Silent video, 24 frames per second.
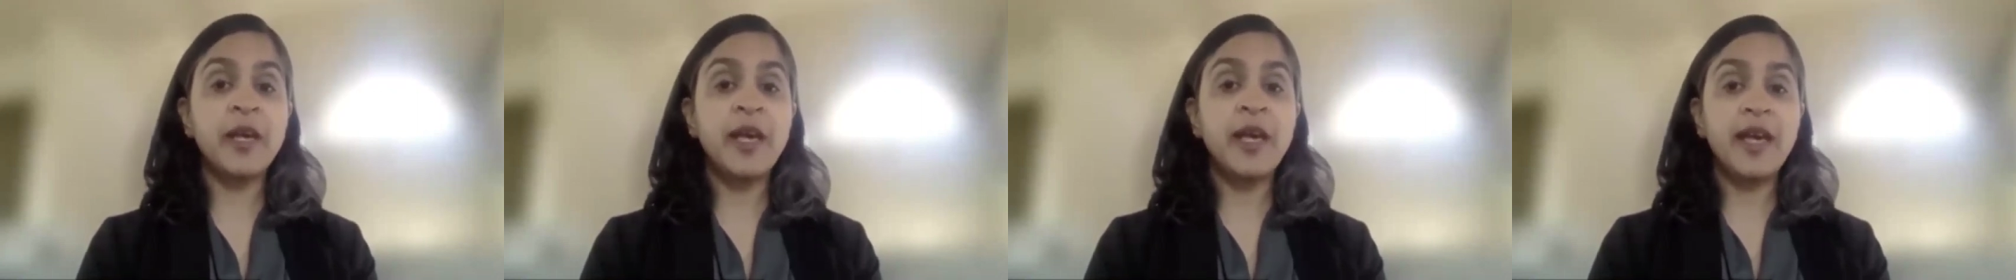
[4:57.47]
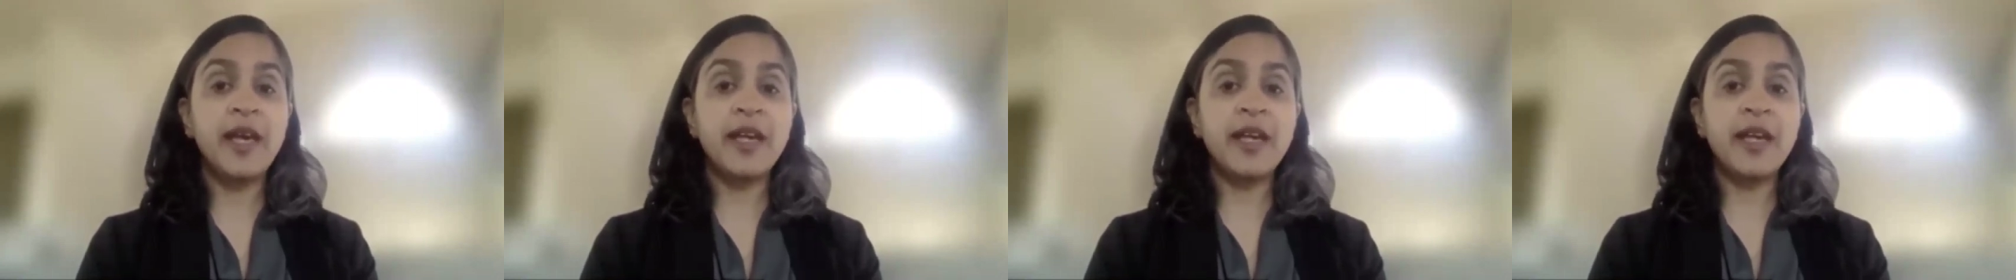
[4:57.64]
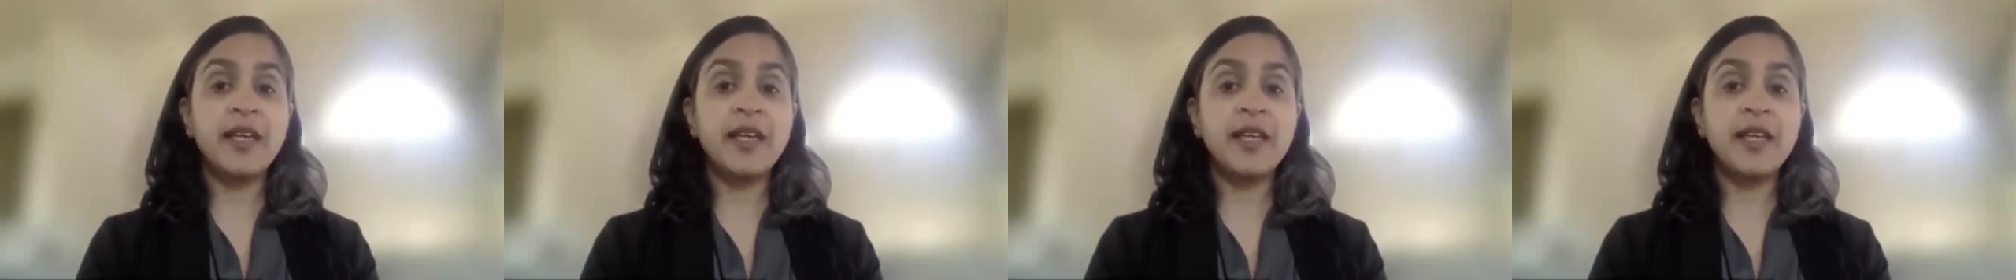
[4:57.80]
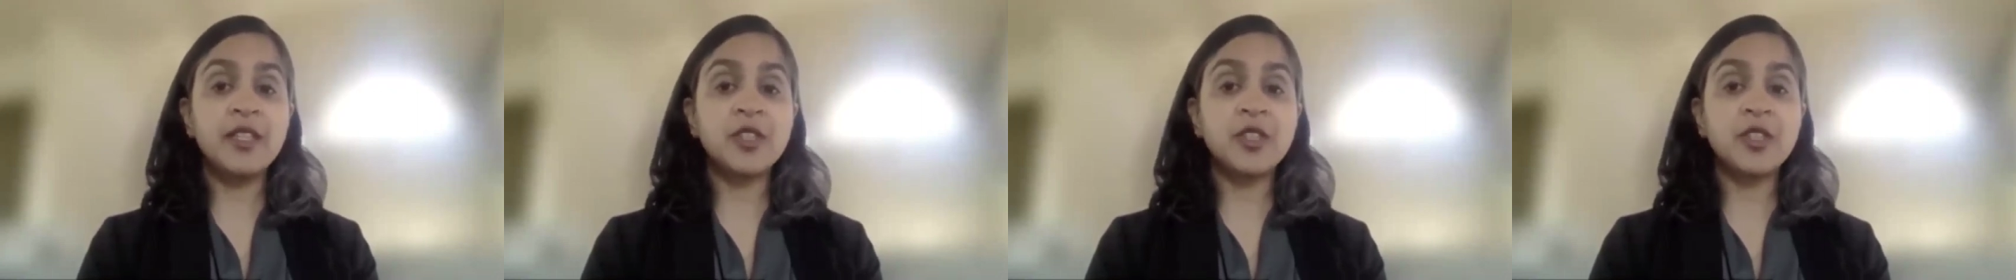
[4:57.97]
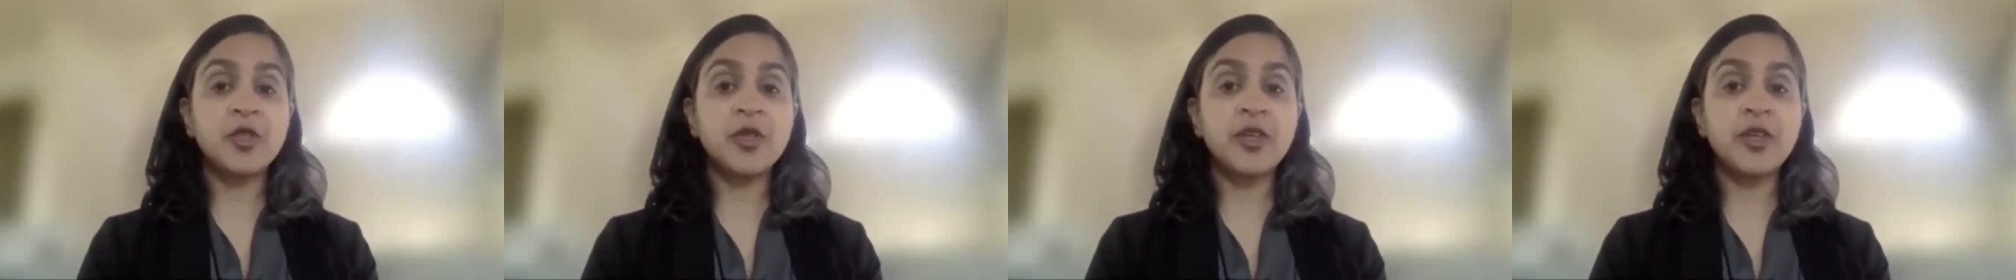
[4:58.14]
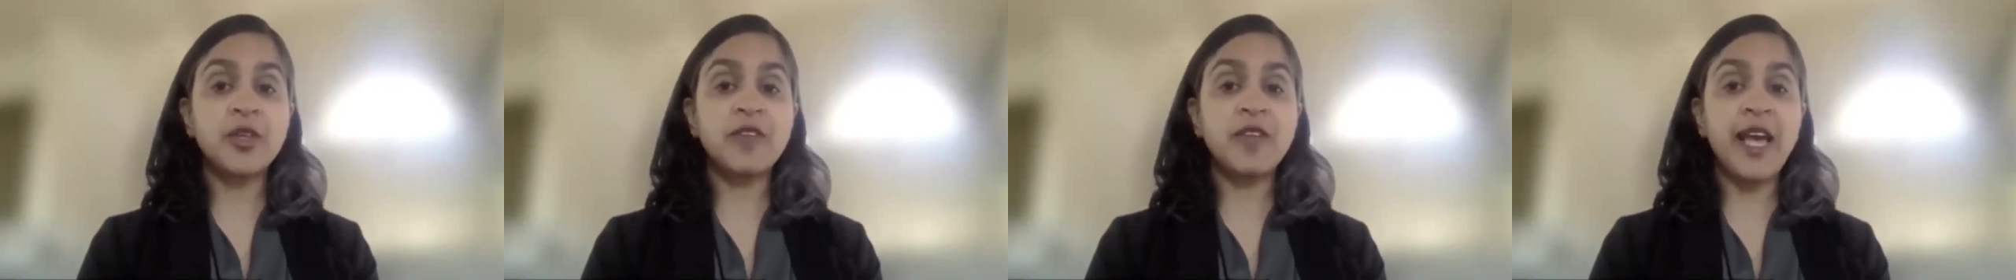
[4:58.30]
and a
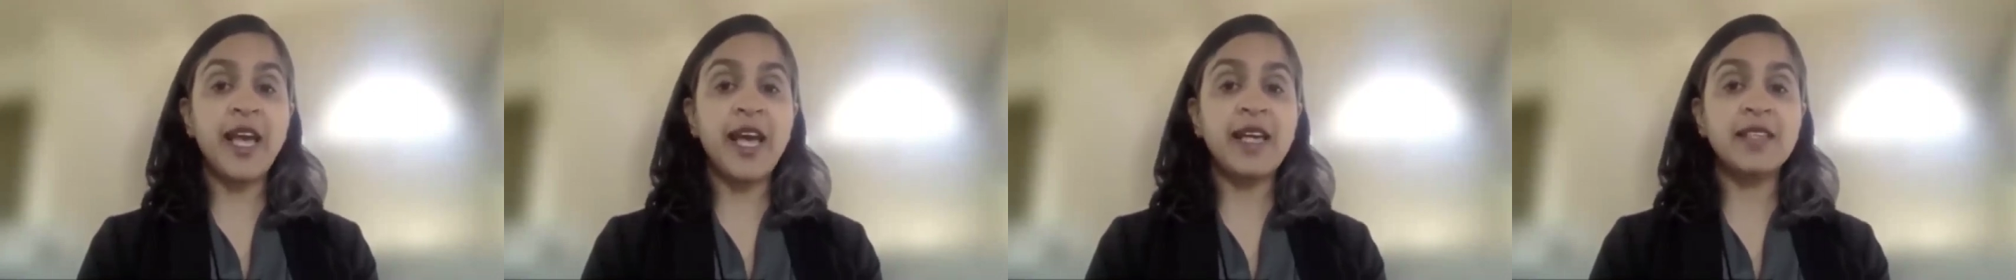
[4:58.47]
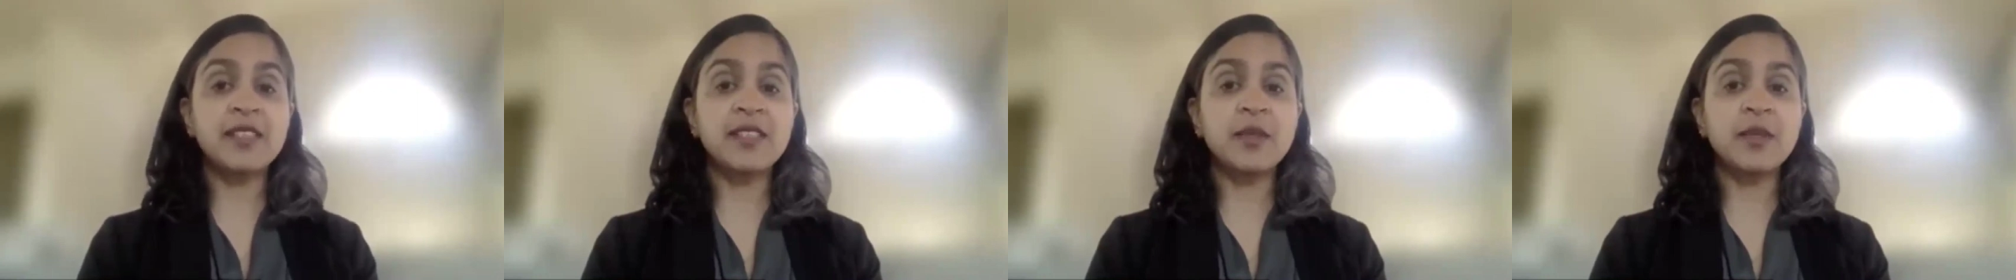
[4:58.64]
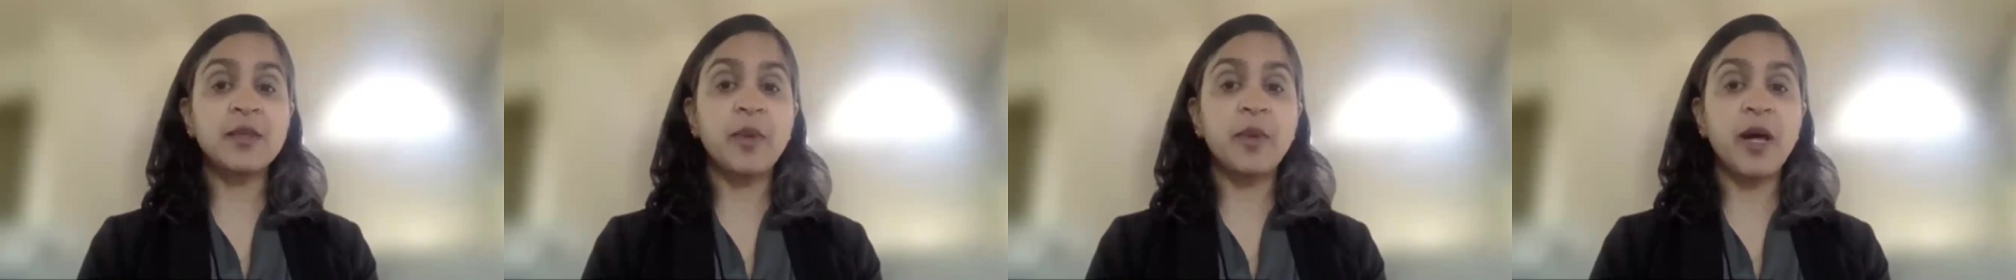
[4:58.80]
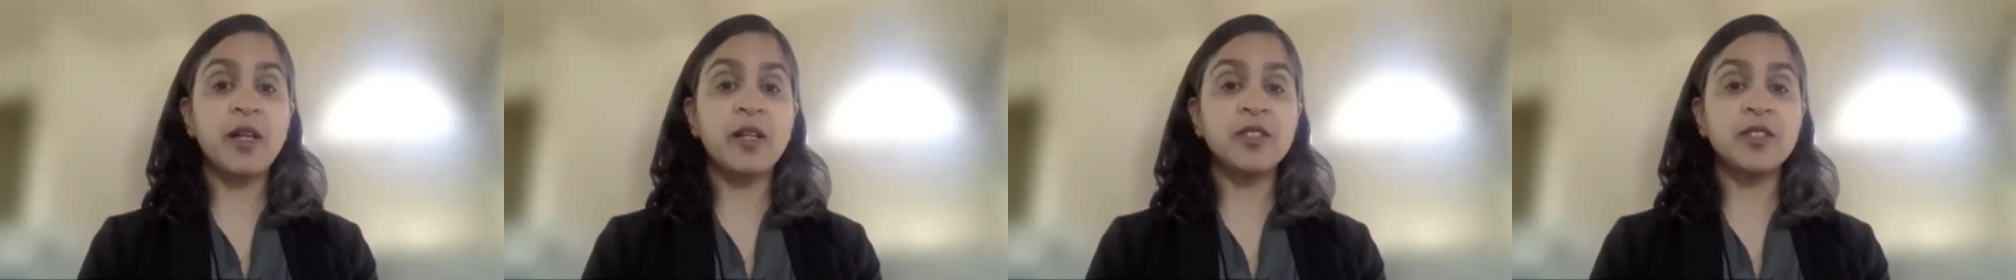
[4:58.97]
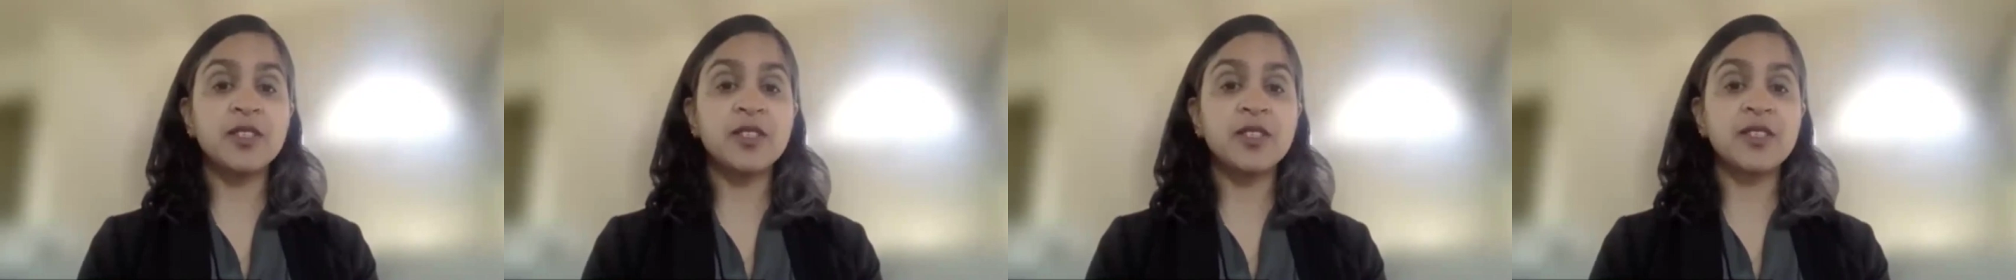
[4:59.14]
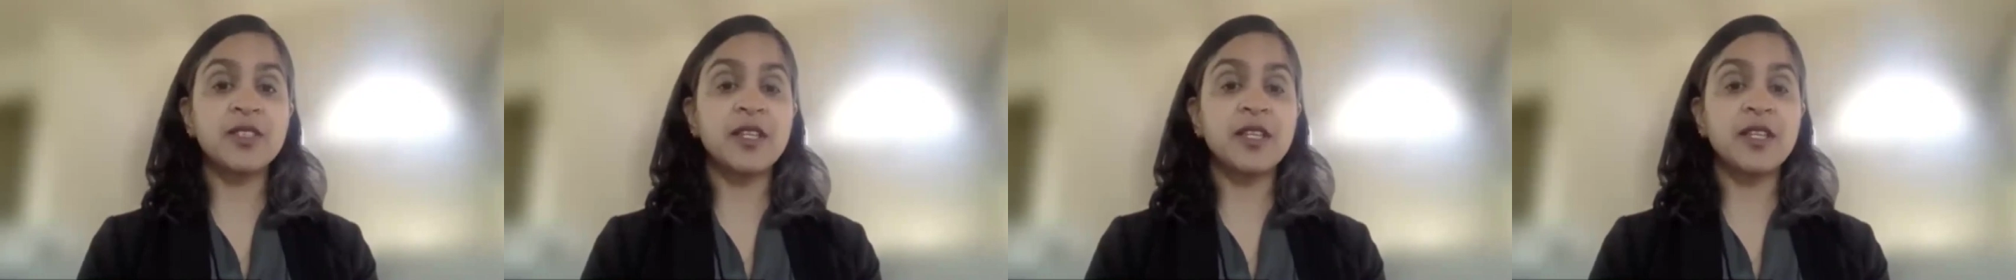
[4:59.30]
history of caste apologists